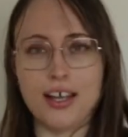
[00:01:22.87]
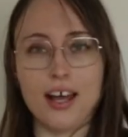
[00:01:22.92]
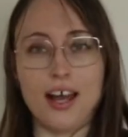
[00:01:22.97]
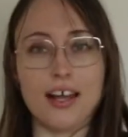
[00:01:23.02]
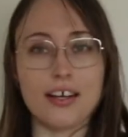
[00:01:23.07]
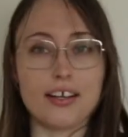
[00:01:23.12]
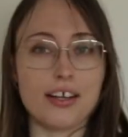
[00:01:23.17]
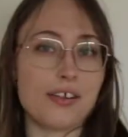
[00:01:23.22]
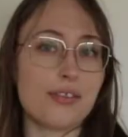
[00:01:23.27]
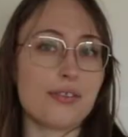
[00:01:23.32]

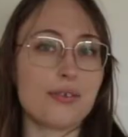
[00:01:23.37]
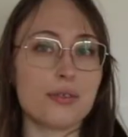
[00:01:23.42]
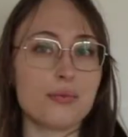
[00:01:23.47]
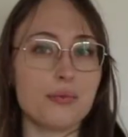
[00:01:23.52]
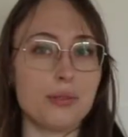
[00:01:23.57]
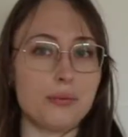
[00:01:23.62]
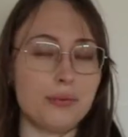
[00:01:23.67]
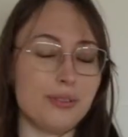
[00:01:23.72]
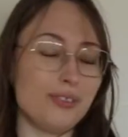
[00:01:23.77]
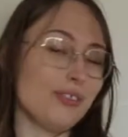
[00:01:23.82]
and I thought
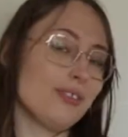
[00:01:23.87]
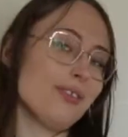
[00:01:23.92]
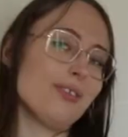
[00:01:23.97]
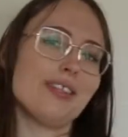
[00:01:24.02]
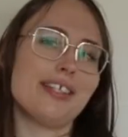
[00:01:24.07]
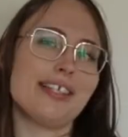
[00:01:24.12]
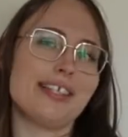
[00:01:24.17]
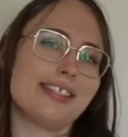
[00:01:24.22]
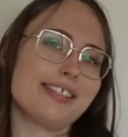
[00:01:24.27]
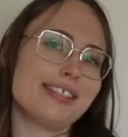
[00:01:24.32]
we would do
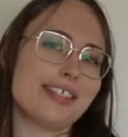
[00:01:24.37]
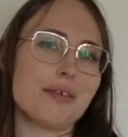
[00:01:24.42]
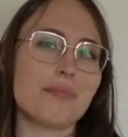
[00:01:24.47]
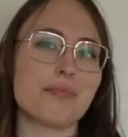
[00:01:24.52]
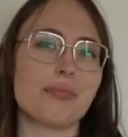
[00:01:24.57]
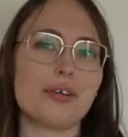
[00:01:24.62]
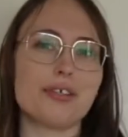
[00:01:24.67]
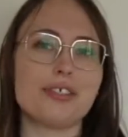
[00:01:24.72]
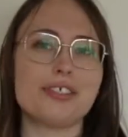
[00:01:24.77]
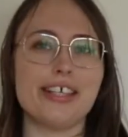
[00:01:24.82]
the same
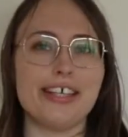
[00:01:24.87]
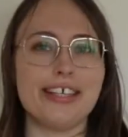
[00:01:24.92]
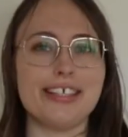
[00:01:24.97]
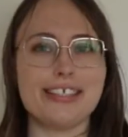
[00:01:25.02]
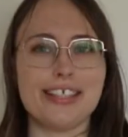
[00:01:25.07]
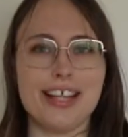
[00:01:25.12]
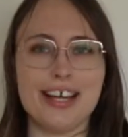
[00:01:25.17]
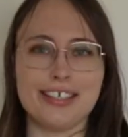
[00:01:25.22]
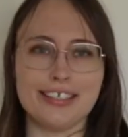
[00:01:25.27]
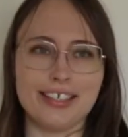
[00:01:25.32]
process
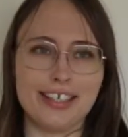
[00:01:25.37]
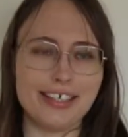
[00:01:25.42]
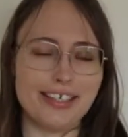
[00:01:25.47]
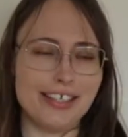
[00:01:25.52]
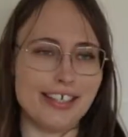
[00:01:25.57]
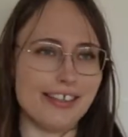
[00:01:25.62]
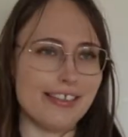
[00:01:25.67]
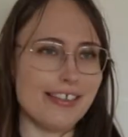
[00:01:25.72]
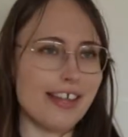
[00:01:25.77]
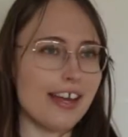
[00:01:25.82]
that I
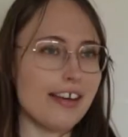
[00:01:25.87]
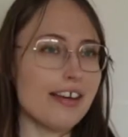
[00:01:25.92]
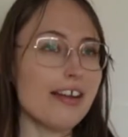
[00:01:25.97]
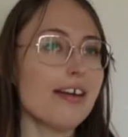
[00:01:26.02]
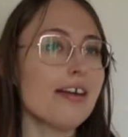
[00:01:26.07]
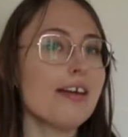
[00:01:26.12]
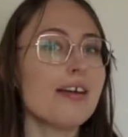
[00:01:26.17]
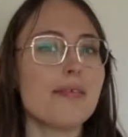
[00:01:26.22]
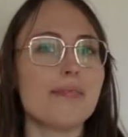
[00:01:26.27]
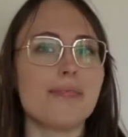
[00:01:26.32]
did
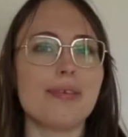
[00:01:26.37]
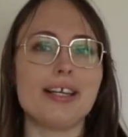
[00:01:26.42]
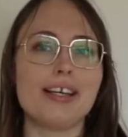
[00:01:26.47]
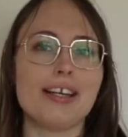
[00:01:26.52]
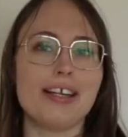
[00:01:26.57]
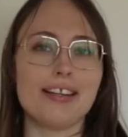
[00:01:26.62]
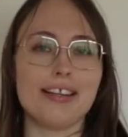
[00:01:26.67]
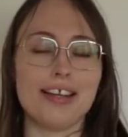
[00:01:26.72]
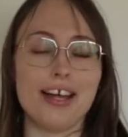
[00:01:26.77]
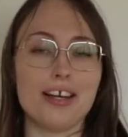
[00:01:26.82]
then,
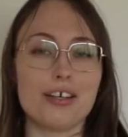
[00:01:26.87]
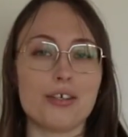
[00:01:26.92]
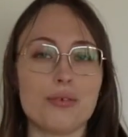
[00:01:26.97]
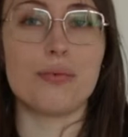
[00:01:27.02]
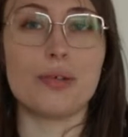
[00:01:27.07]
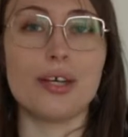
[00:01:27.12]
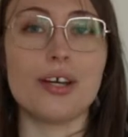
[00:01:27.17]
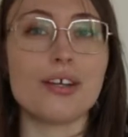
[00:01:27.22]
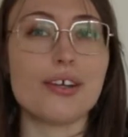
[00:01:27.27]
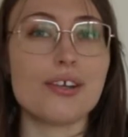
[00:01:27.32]
meaning that
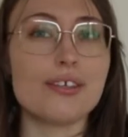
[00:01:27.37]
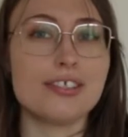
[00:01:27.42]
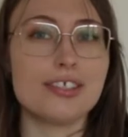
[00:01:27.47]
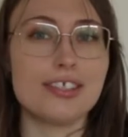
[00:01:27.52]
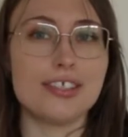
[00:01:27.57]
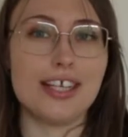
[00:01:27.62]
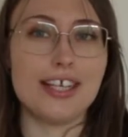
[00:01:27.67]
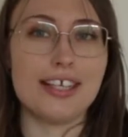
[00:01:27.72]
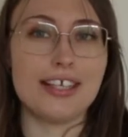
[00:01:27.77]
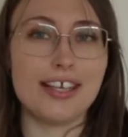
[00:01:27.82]
we are going
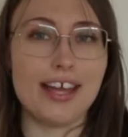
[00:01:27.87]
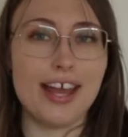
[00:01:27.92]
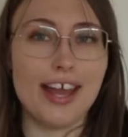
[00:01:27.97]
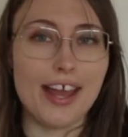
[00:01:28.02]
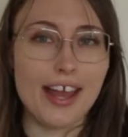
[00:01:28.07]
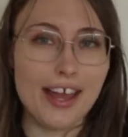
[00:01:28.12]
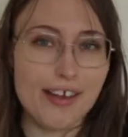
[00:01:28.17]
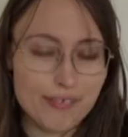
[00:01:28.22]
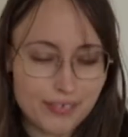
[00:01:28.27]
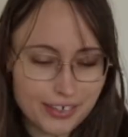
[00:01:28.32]
to take
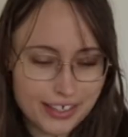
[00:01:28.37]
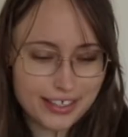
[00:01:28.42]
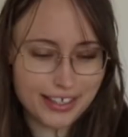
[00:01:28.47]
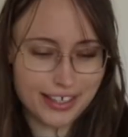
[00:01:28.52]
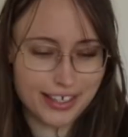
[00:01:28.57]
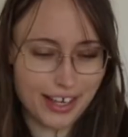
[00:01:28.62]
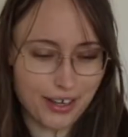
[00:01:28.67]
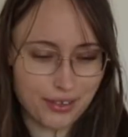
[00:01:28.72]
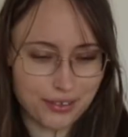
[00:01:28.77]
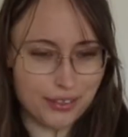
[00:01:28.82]

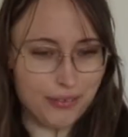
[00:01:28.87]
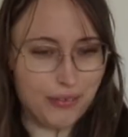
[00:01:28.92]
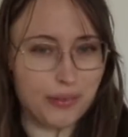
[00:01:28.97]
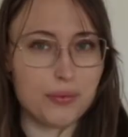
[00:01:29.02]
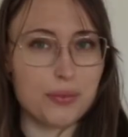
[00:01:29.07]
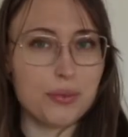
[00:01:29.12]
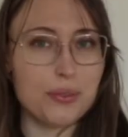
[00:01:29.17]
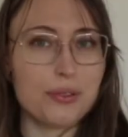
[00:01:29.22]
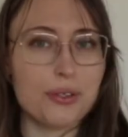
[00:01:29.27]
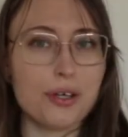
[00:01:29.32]
everything out of the
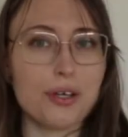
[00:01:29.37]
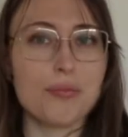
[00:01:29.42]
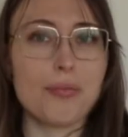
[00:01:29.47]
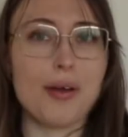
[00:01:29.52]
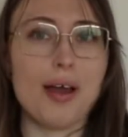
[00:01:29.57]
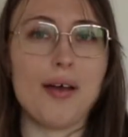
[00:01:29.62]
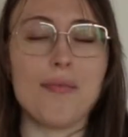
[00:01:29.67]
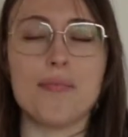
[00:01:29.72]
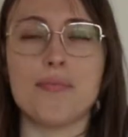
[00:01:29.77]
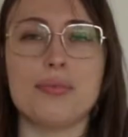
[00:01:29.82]
wardrobe
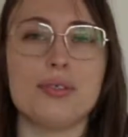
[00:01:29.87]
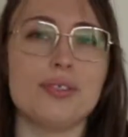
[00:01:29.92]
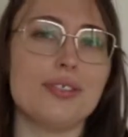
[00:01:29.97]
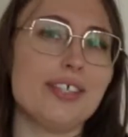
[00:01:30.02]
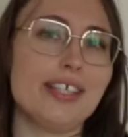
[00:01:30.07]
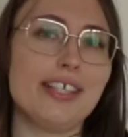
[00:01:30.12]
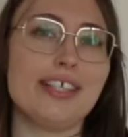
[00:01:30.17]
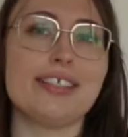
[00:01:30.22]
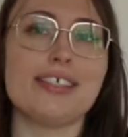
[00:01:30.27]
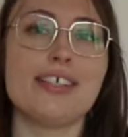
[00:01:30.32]
and put
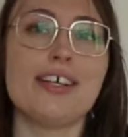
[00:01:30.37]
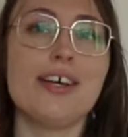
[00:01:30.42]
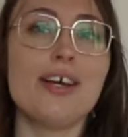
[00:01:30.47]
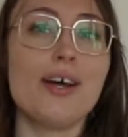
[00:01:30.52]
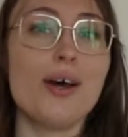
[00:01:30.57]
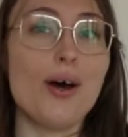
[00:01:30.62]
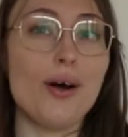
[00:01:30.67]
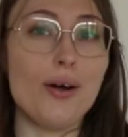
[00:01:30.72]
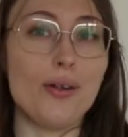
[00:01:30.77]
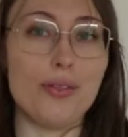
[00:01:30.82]
it
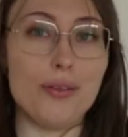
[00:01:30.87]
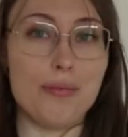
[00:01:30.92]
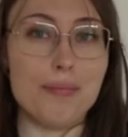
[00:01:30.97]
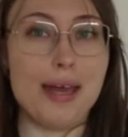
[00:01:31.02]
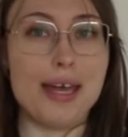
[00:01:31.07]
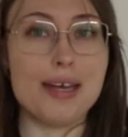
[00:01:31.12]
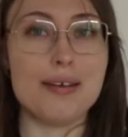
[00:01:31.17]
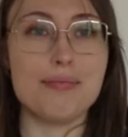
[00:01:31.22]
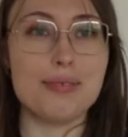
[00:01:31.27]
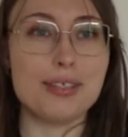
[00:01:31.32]
on the
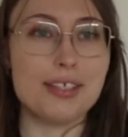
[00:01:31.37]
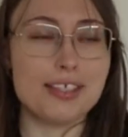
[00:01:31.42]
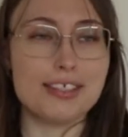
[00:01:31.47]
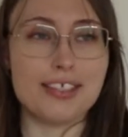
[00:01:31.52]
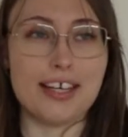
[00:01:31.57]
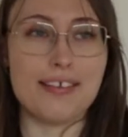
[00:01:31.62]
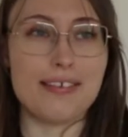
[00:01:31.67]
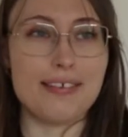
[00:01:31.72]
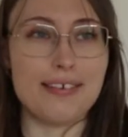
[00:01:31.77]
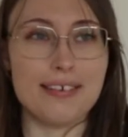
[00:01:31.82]
bed, because
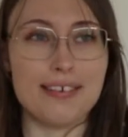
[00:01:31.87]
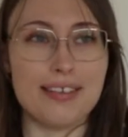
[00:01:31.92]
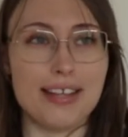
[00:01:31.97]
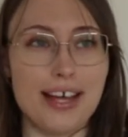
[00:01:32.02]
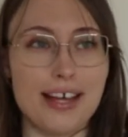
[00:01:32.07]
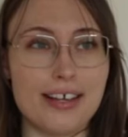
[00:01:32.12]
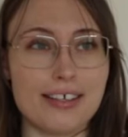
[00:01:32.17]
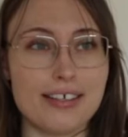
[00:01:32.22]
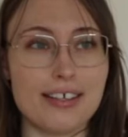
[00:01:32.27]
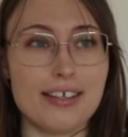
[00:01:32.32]
I feel
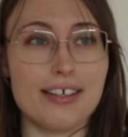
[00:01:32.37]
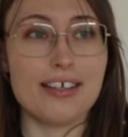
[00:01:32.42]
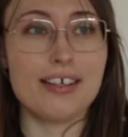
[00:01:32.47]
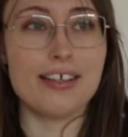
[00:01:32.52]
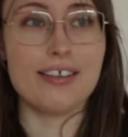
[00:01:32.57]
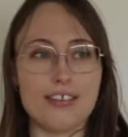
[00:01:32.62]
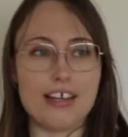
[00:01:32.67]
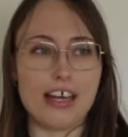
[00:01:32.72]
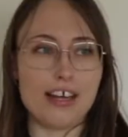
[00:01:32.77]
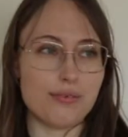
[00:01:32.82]
that
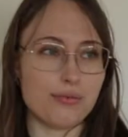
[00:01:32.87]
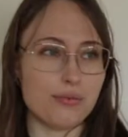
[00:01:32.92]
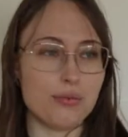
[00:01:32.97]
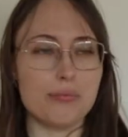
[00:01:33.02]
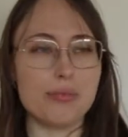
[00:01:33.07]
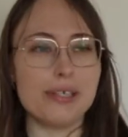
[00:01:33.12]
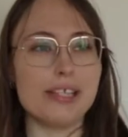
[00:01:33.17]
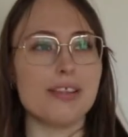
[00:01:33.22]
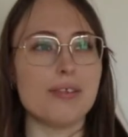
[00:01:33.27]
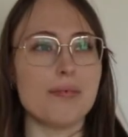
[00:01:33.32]
that will
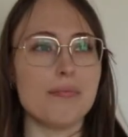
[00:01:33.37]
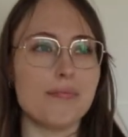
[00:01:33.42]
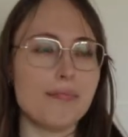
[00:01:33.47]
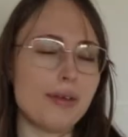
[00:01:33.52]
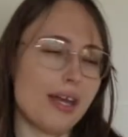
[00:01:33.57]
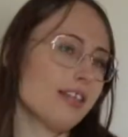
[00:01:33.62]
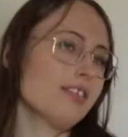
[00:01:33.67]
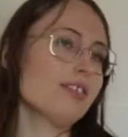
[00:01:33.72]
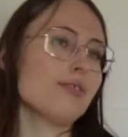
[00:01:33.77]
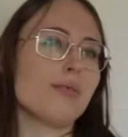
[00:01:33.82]
be the
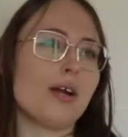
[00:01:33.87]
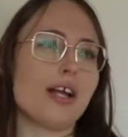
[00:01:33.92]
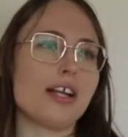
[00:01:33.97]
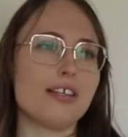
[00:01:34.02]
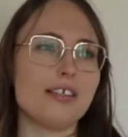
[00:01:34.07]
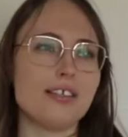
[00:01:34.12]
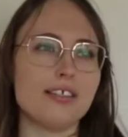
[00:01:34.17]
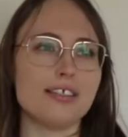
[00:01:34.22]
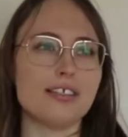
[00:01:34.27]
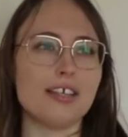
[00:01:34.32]
best way
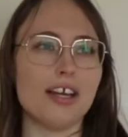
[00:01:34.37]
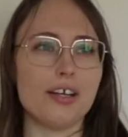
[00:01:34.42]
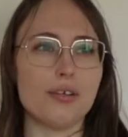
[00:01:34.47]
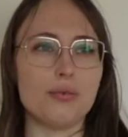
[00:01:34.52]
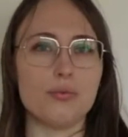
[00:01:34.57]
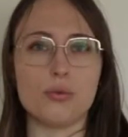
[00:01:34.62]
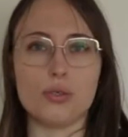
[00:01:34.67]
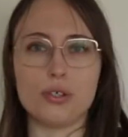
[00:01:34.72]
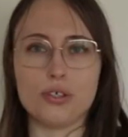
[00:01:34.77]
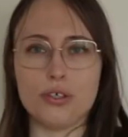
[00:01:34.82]
to decide
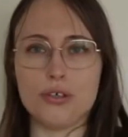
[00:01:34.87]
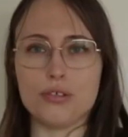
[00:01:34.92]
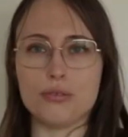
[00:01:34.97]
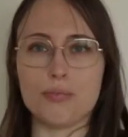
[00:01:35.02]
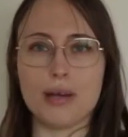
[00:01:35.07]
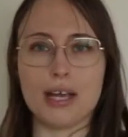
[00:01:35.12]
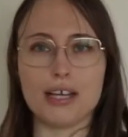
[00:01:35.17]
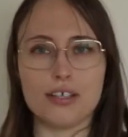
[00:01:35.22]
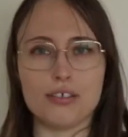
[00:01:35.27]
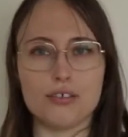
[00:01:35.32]
what goes
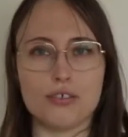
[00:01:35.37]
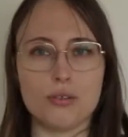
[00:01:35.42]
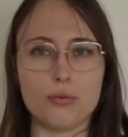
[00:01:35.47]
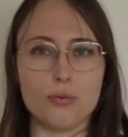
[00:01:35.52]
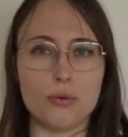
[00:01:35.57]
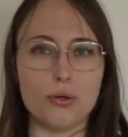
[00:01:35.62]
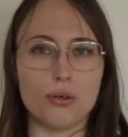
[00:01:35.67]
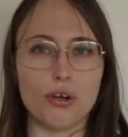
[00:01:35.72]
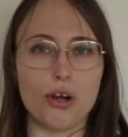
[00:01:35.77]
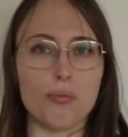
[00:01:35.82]
back into the
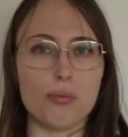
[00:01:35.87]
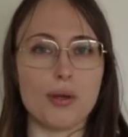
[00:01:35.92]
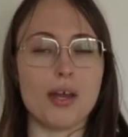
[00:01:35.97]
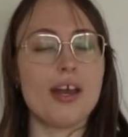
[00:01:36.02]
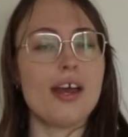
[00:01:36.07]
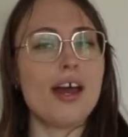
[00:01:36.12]
wardrobe,